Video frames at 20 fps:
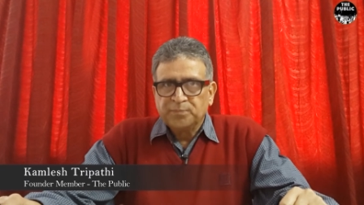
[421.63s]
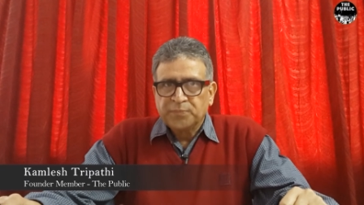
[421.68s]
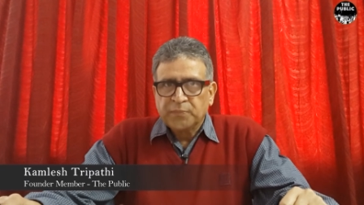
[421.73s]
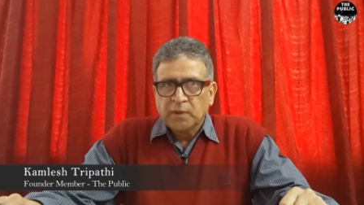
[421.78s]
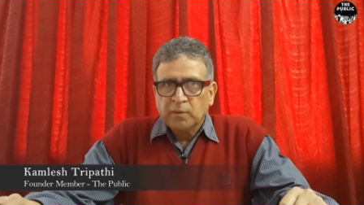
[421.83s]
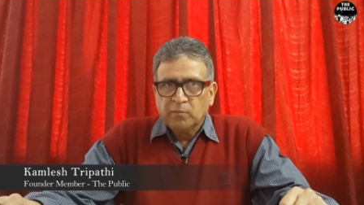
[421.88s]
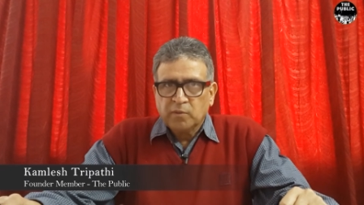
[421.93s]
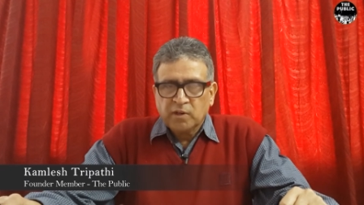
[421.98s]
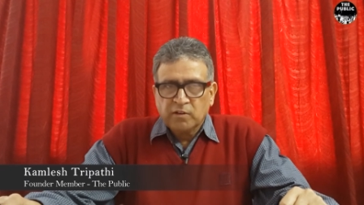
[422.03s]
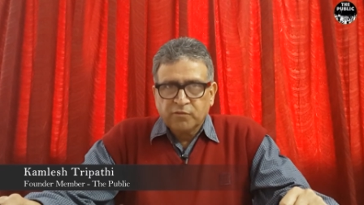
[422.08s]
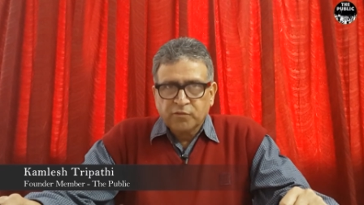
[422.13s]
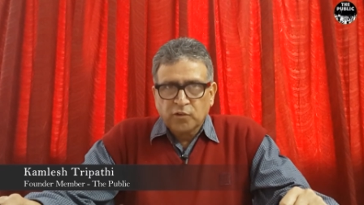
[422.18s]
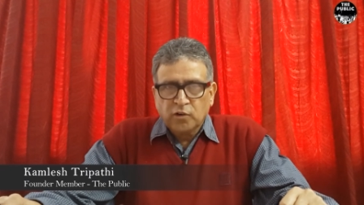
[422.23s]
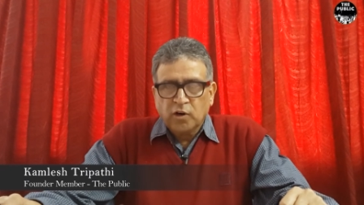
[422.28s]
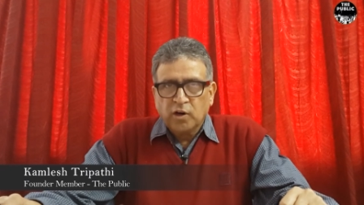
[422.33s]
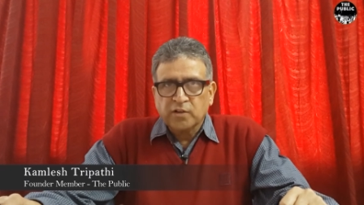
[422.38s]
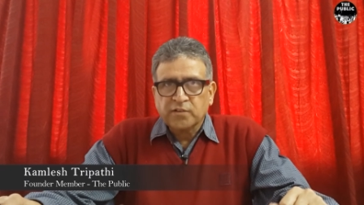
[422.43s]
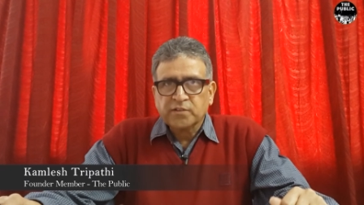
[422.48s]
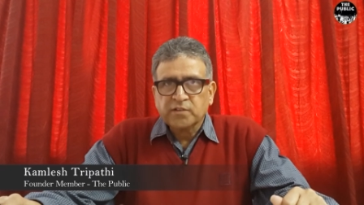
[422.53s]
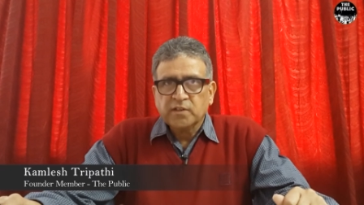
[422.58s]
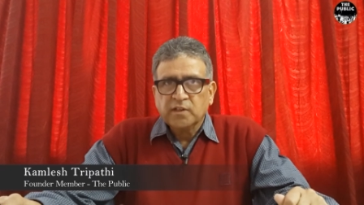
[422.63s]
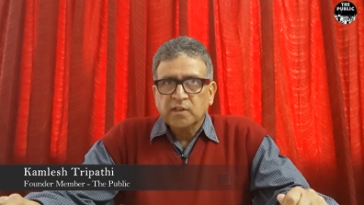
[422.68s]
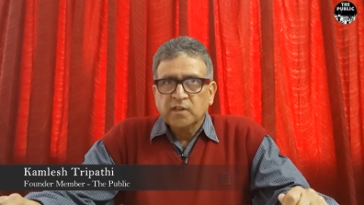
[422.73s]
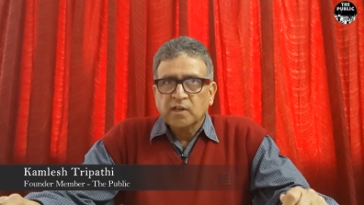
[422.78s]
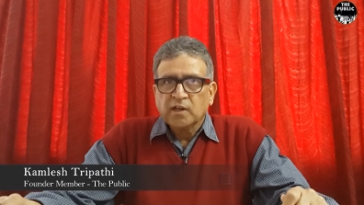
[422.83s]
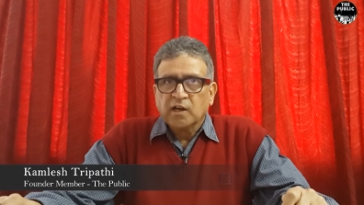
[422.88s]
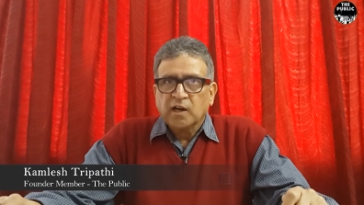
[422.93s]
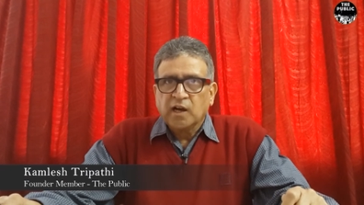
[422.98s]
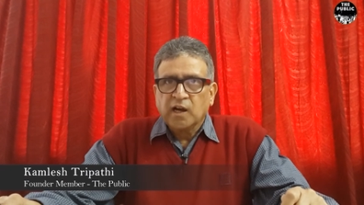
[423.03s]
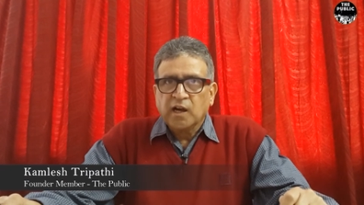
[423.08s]
But of course,
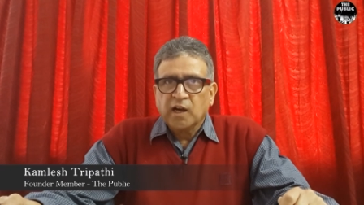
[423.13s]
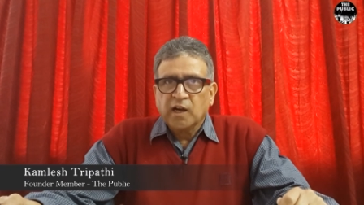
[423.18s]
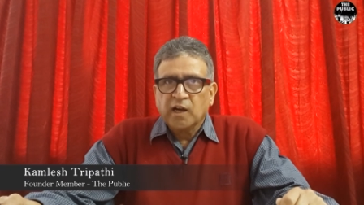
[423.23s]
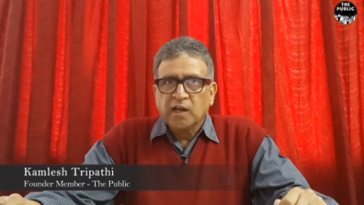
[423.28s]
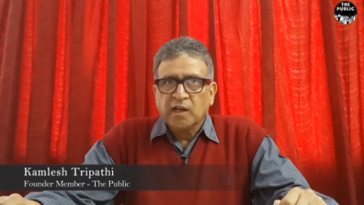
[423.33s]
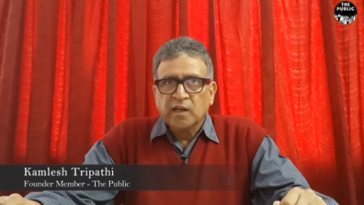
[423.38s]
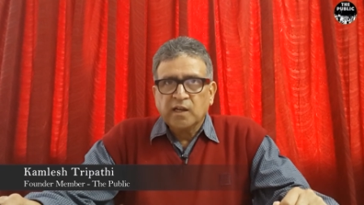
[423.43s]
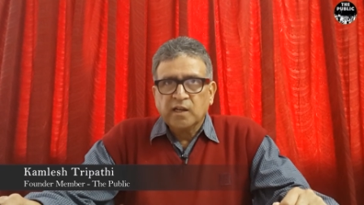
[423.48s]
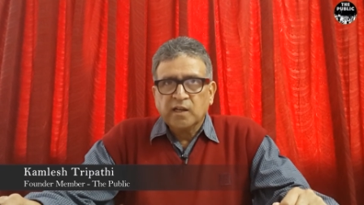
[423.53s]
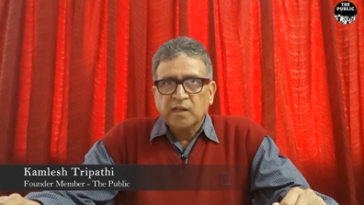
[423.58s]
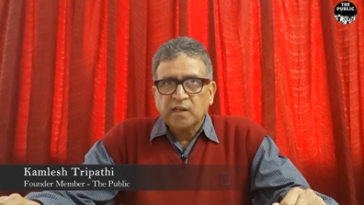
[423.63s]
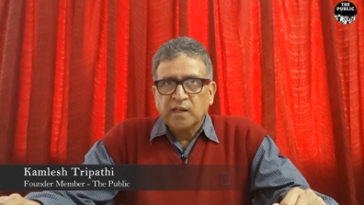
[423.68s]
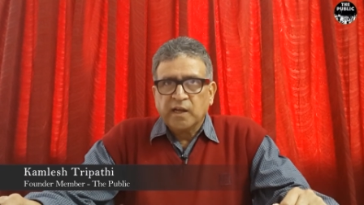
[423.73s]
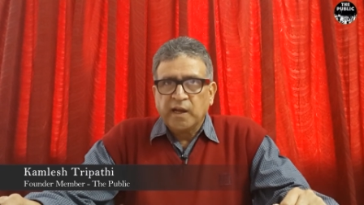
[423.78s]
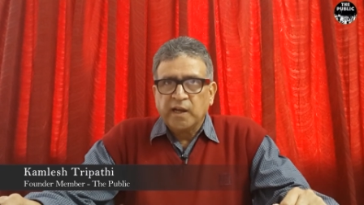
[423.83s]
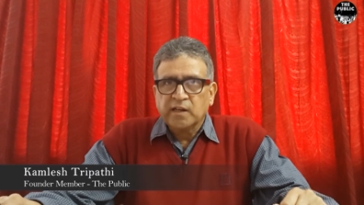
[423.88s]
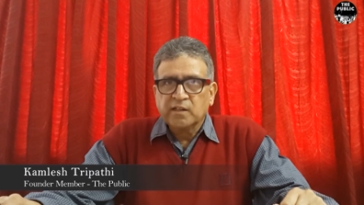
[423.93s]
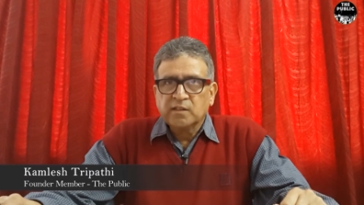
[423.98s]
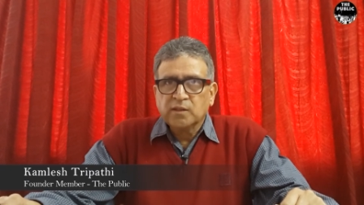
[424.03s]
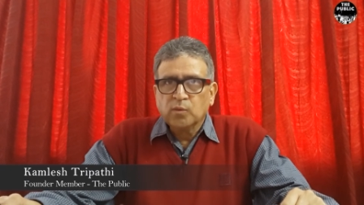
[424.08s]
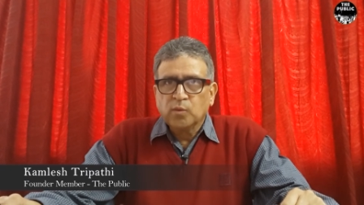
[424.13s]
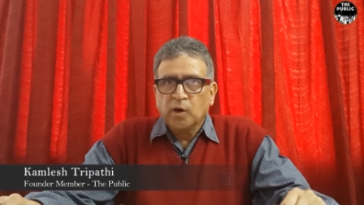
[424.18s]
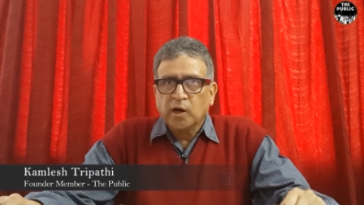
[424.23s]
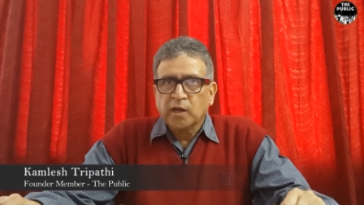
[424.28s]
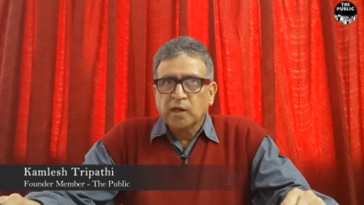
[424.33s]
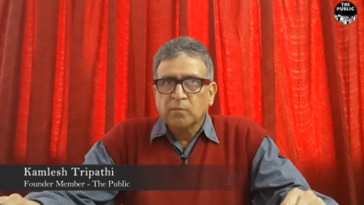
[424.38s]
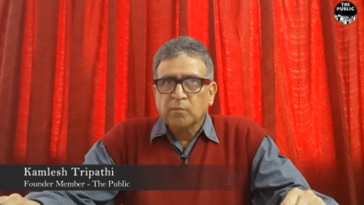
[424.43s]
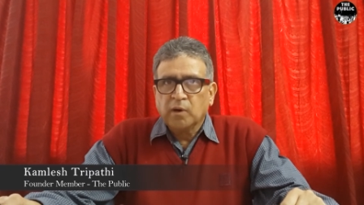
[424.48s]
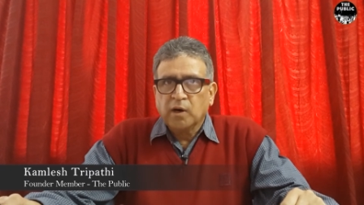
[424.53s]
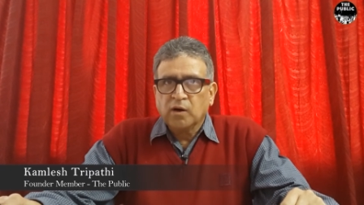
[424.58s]
I like the one
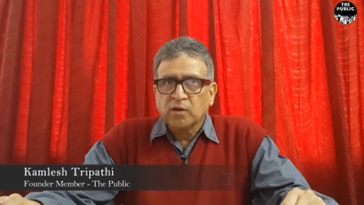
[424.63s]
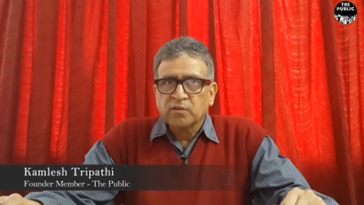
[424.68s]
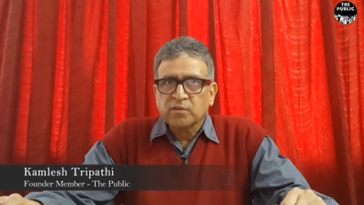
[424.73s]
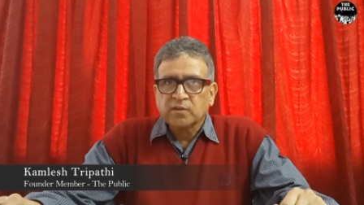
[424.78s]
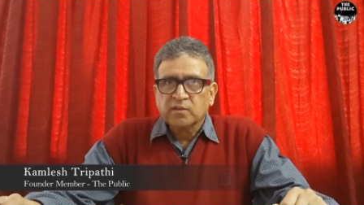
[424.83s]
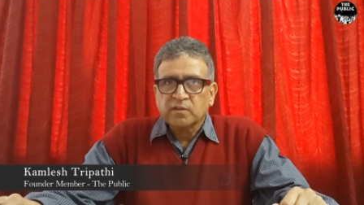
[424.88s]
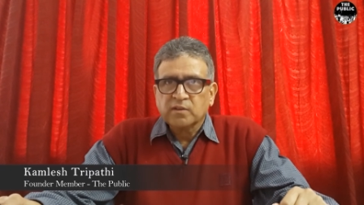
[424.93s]
about